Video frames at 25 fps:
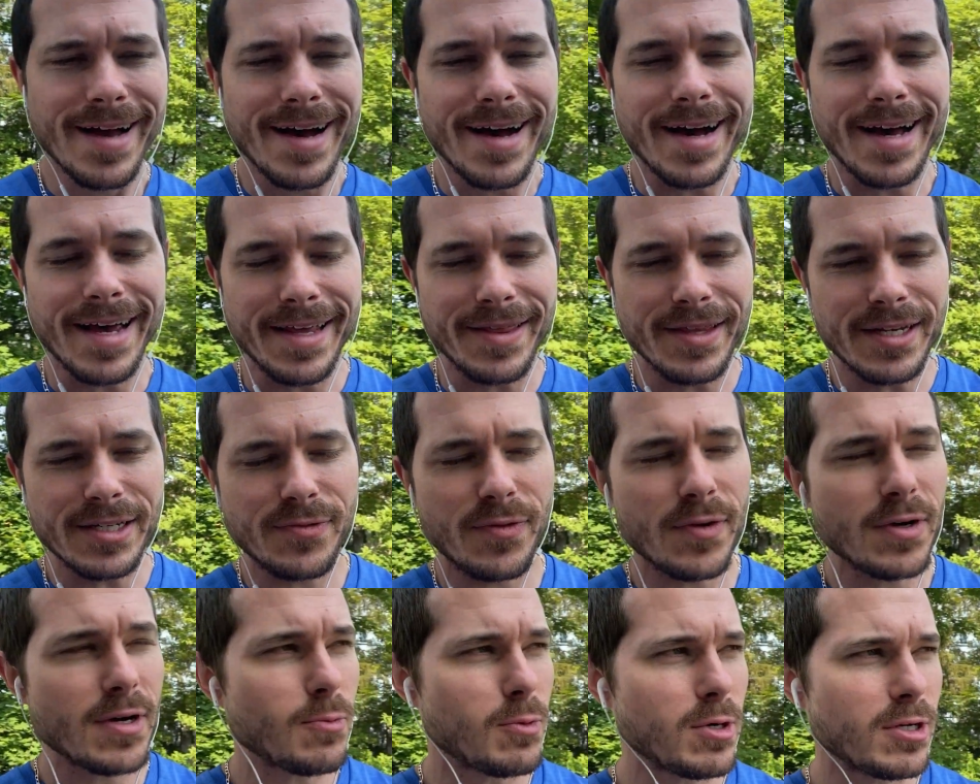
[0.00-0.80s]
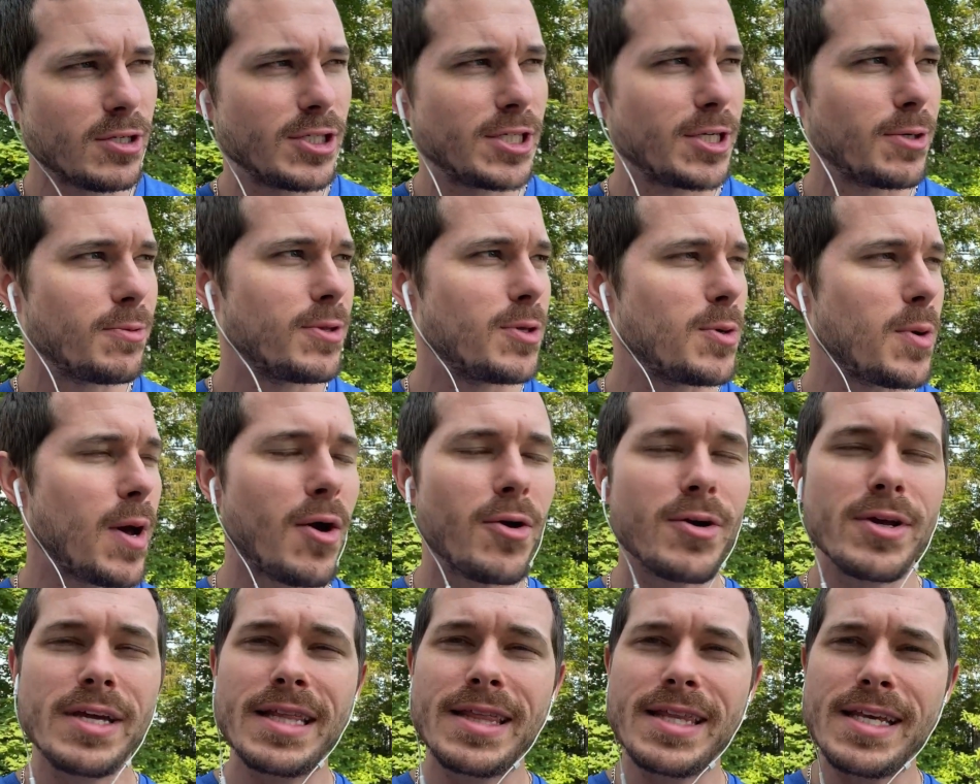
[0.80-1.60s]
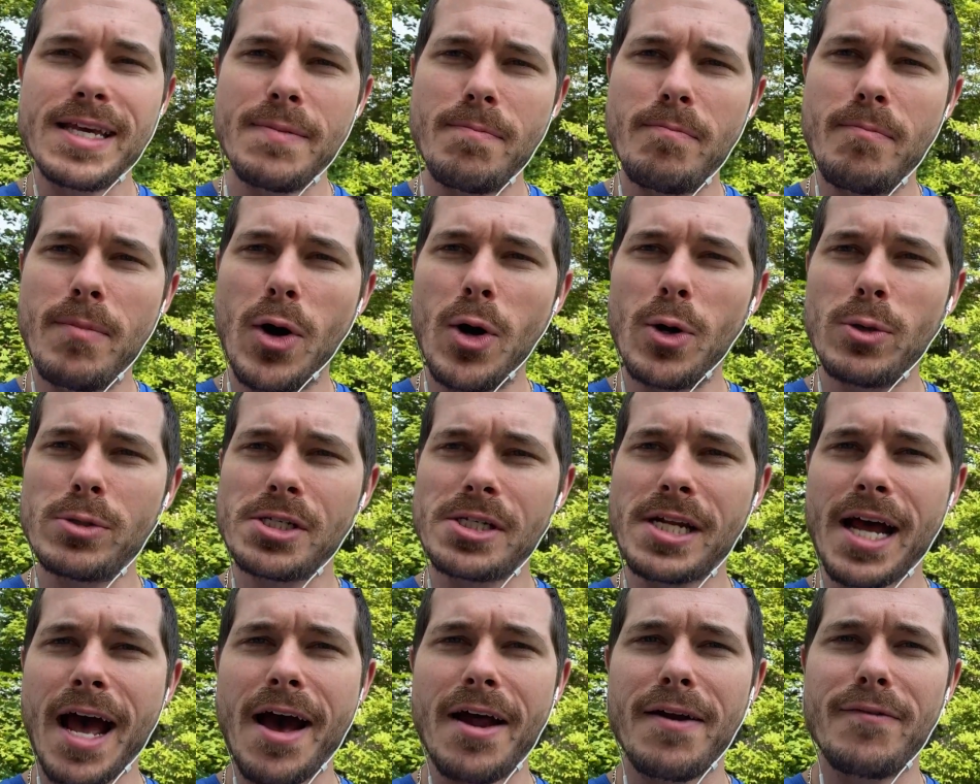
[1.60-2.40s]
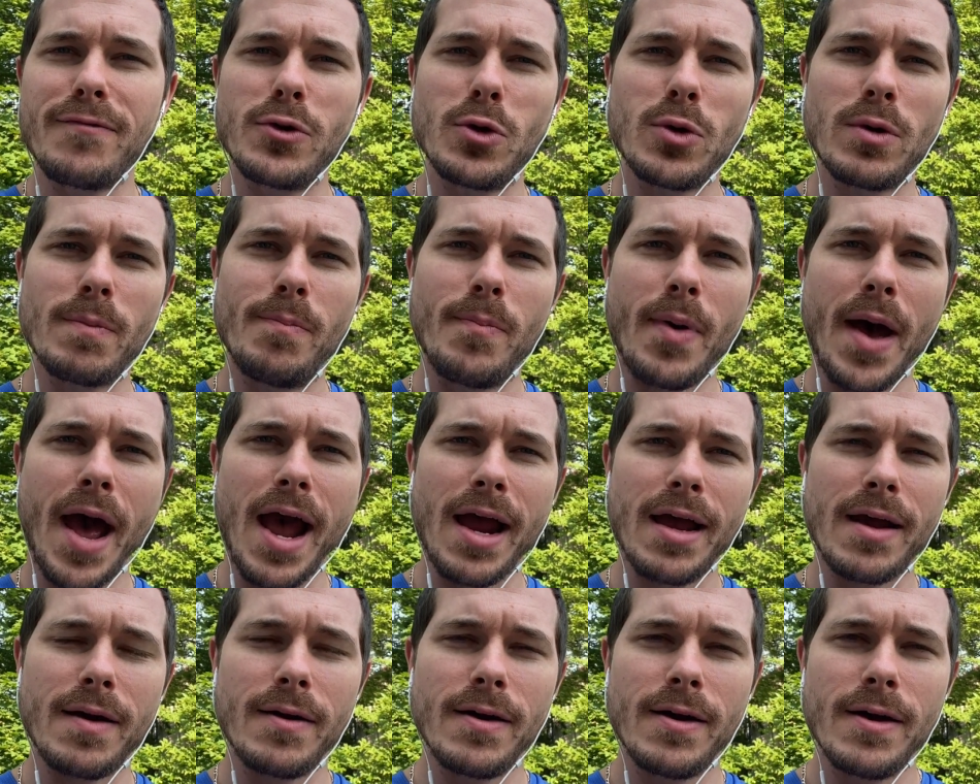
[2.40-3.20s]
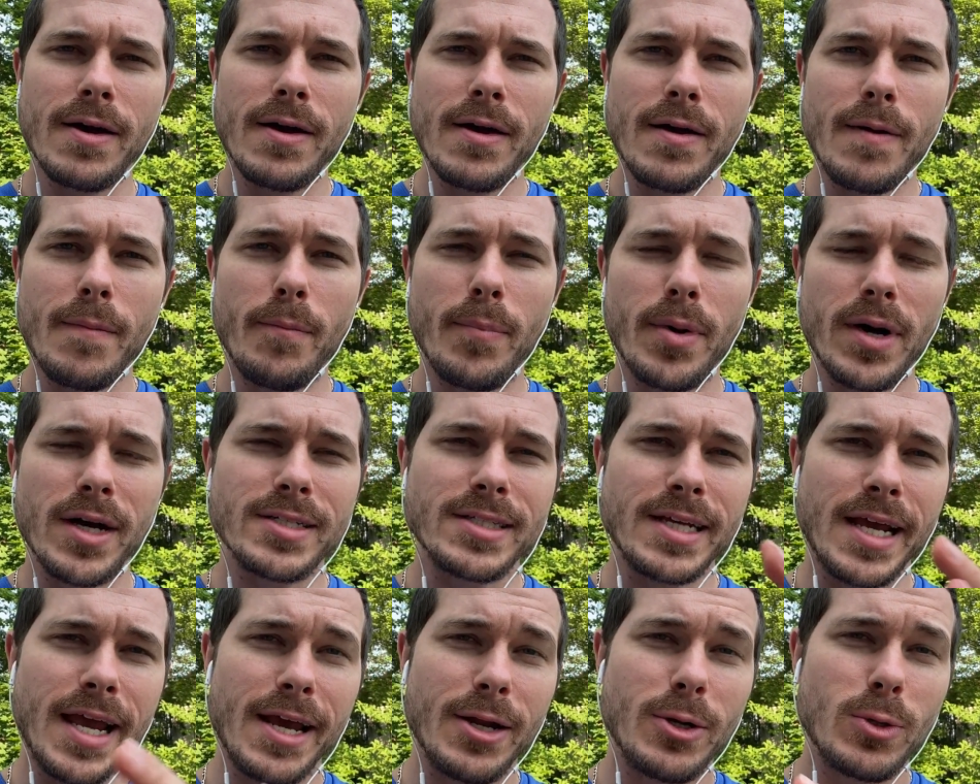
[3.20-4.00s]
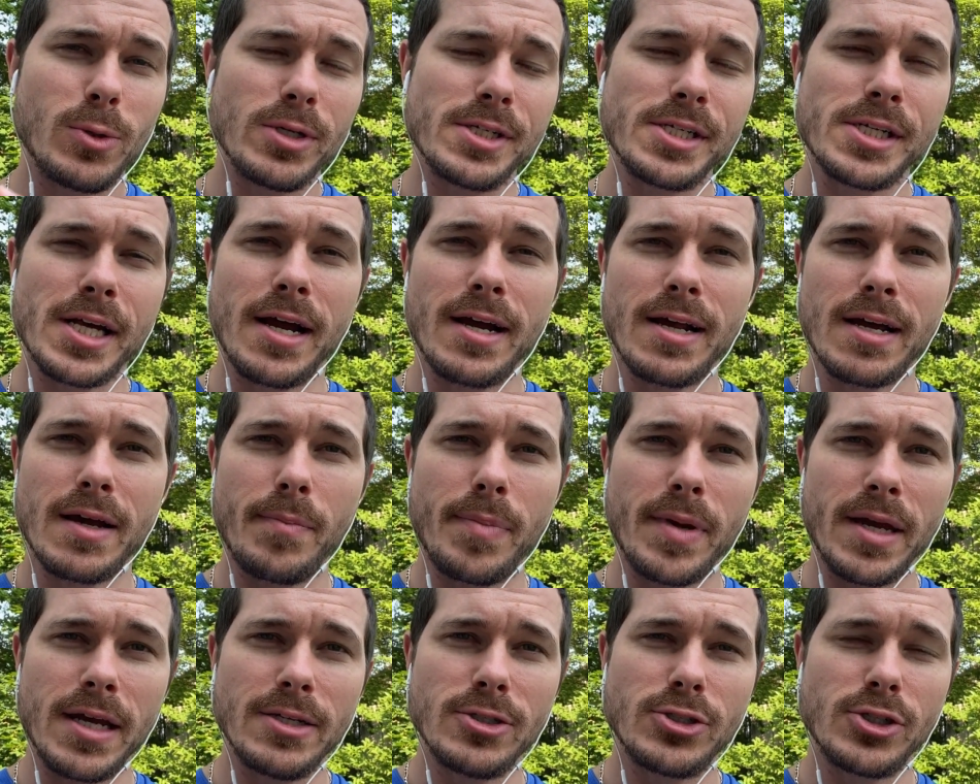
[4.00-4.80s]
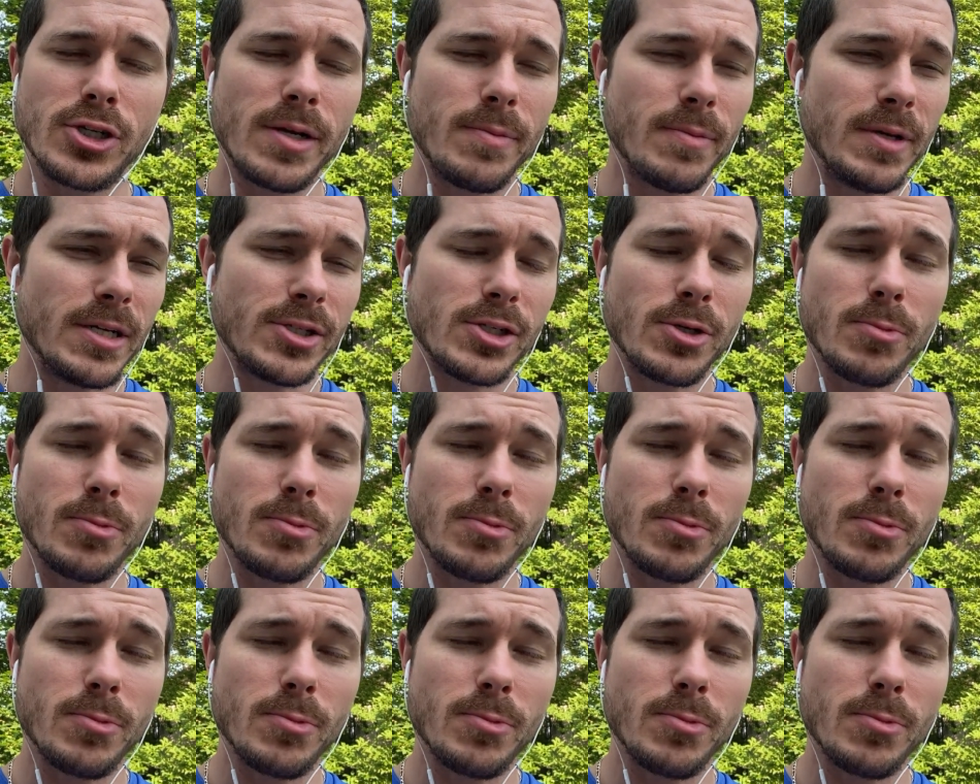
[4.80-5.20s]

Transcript: Uh, in this video, I want to share with you how to get the most out of your back, butt, and or sciatica pain treatment.